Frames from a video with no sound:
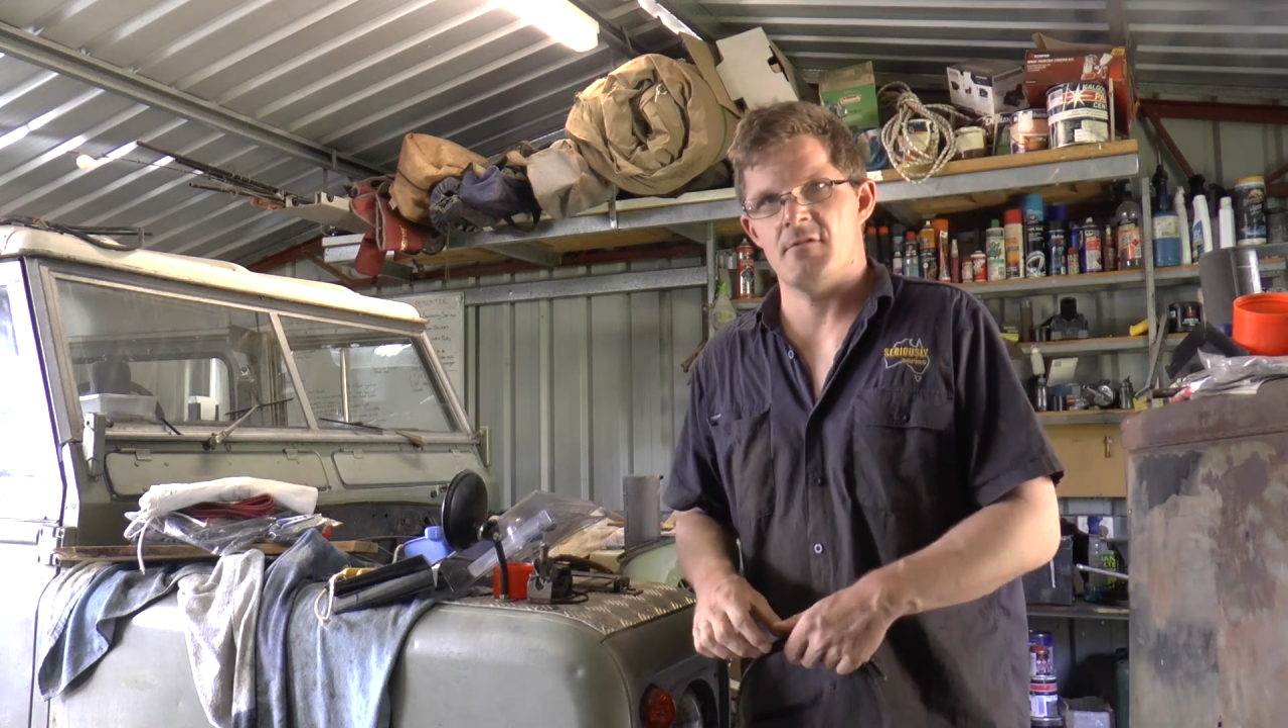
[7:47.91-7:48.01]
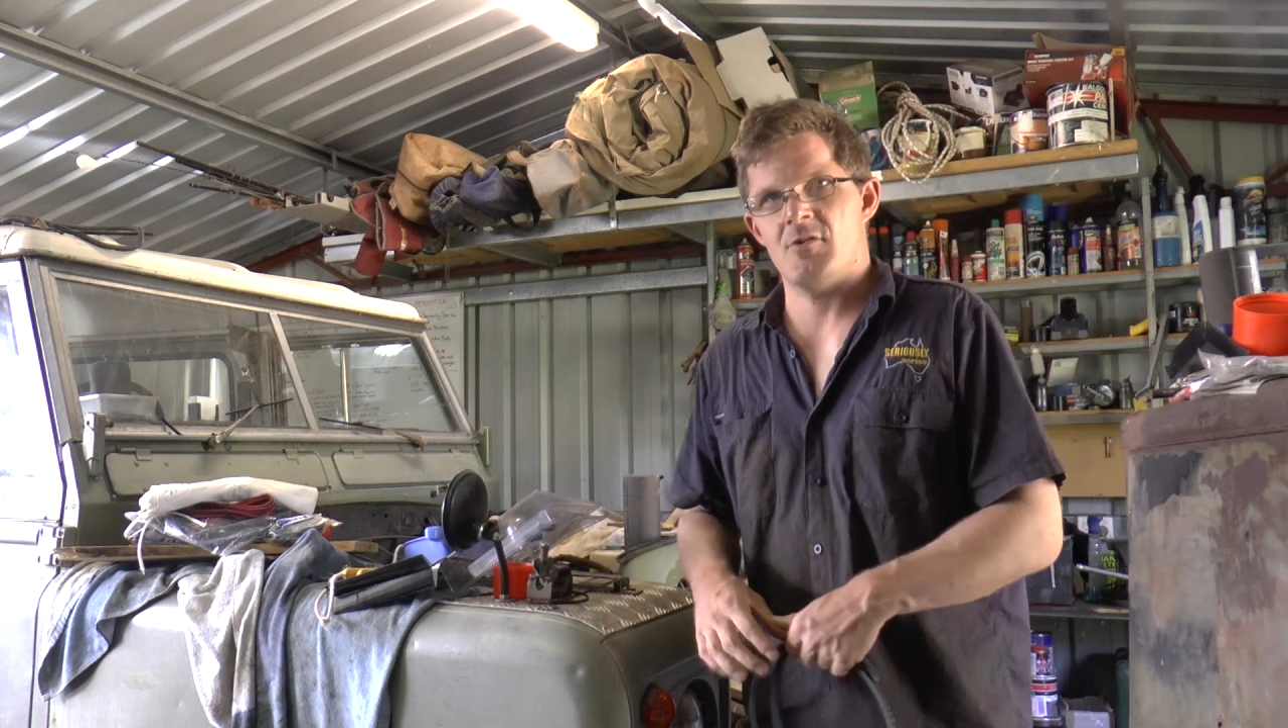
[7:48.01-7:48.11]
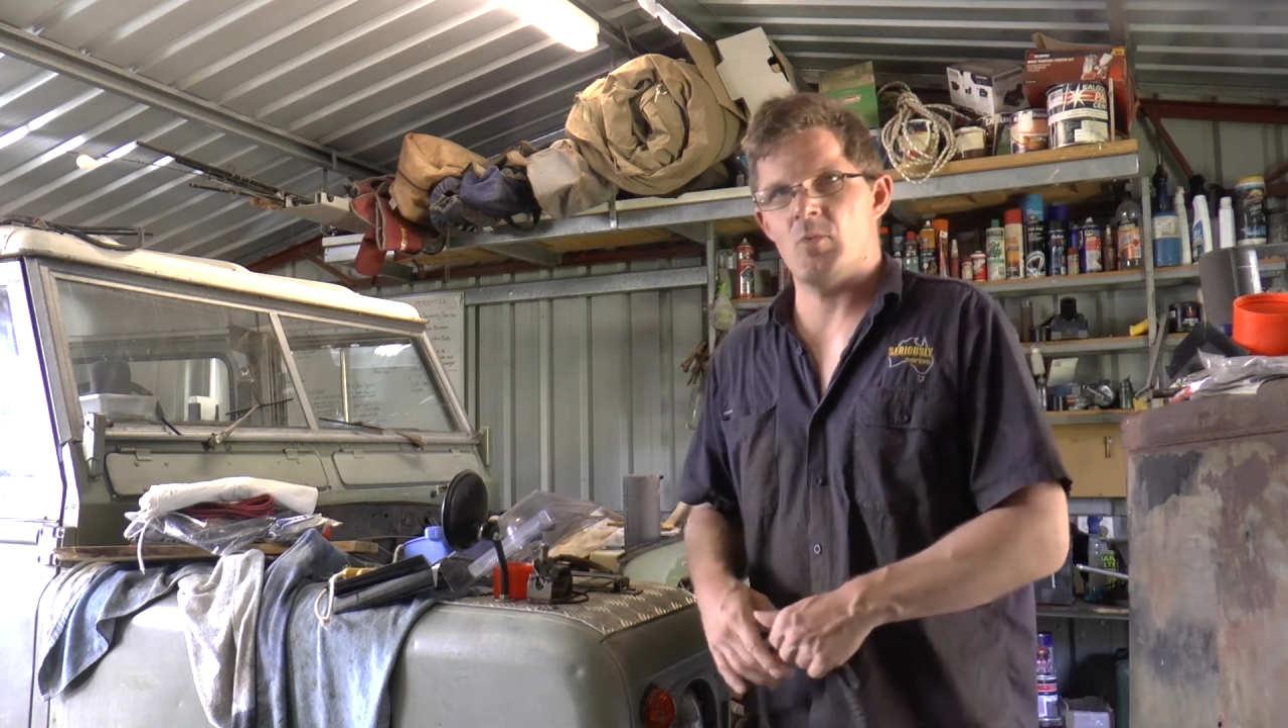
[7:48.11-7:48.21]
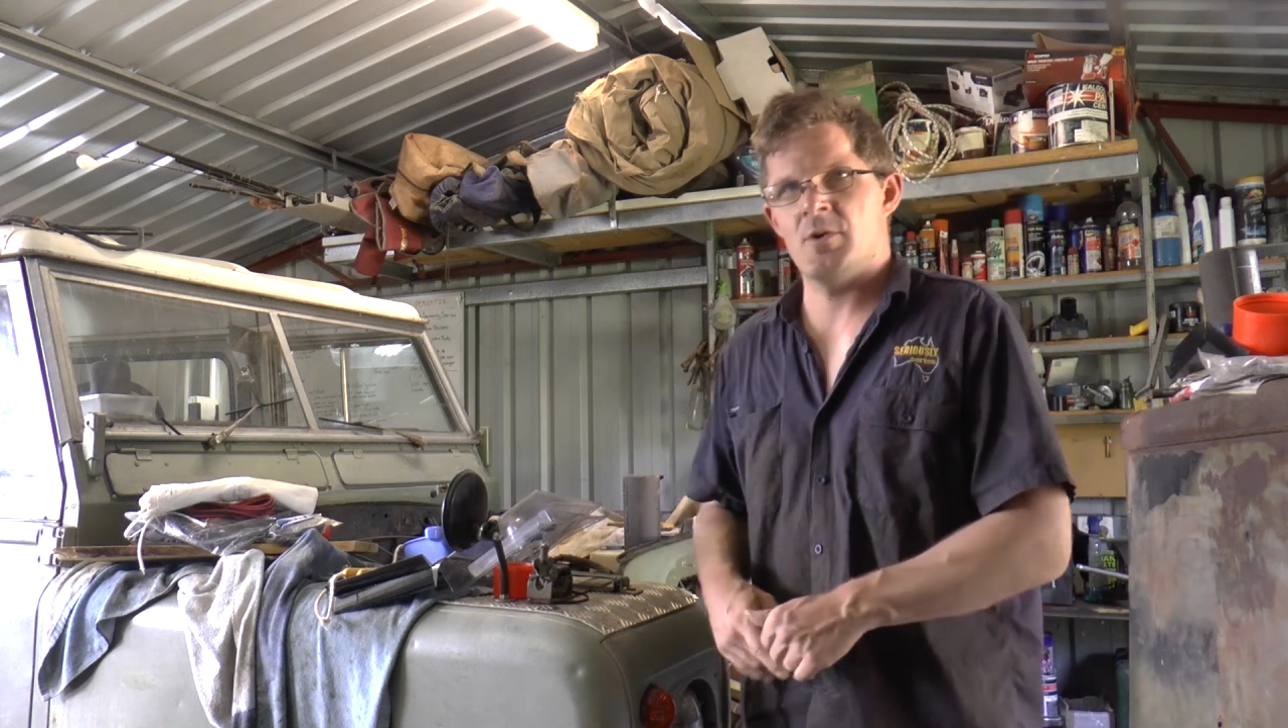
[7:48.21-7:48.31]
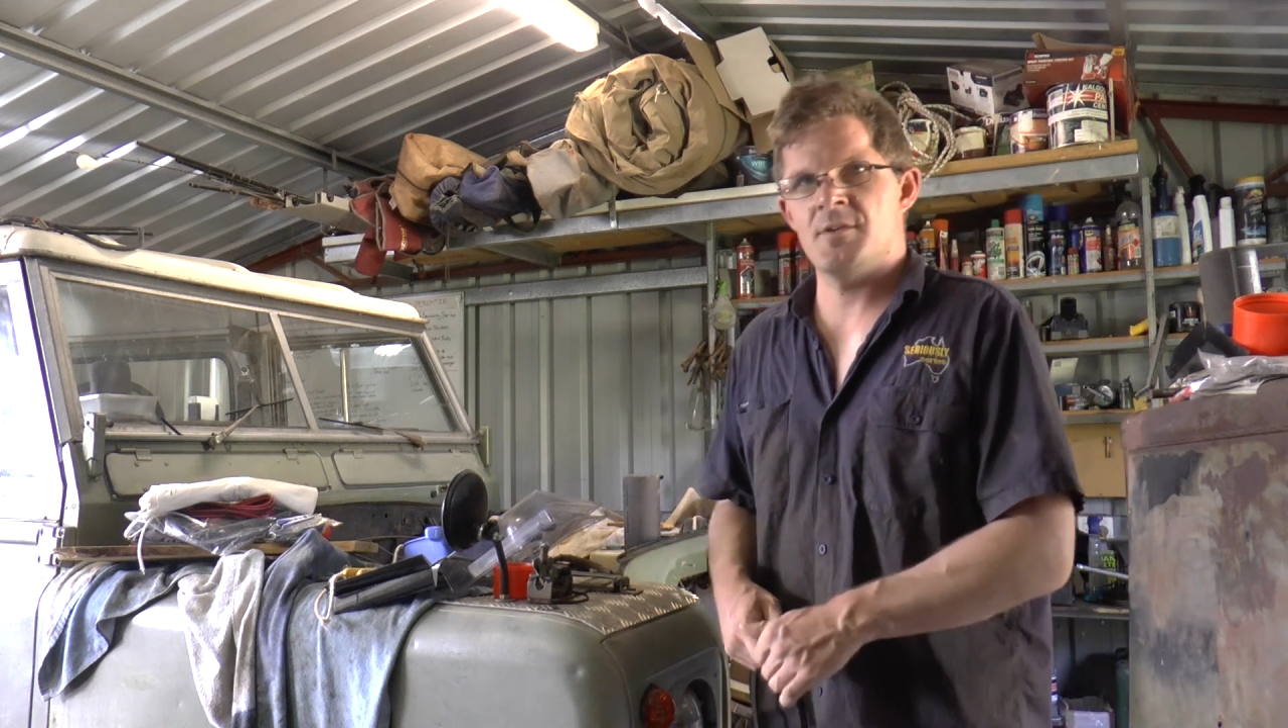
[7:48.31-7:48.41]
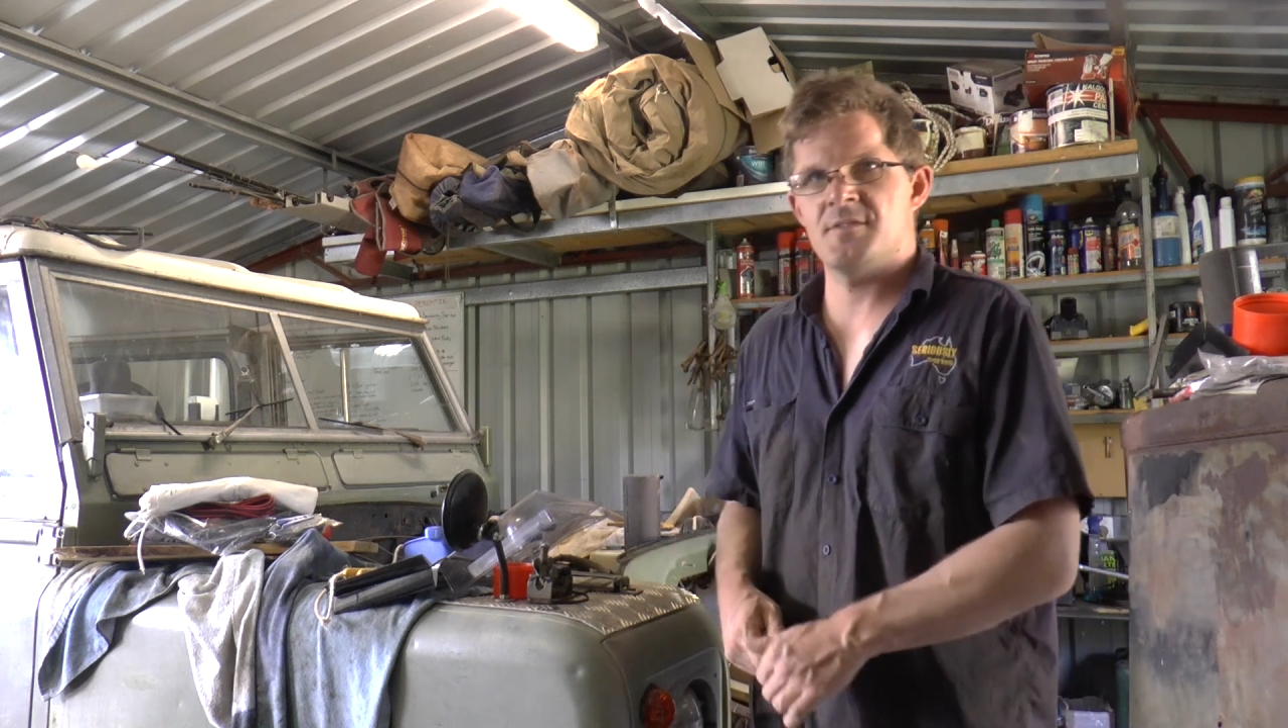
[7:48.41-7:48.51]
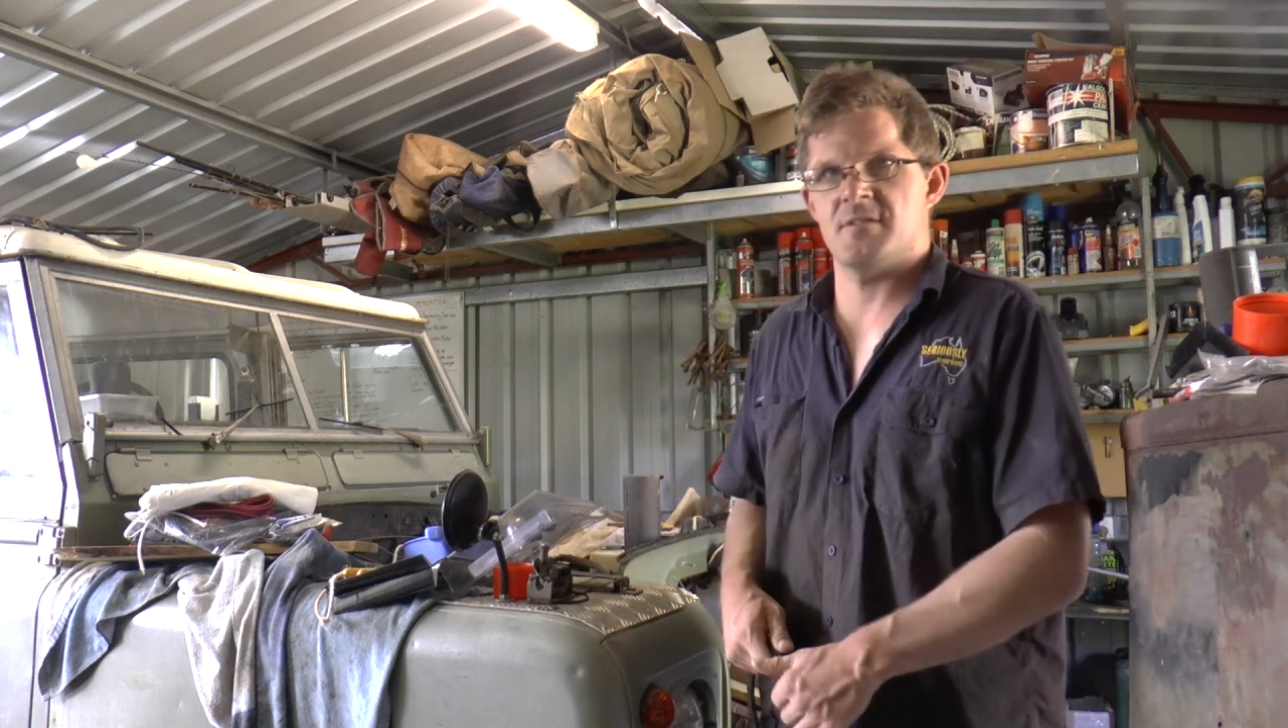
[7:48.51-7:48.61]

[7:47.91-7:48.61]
lot worse,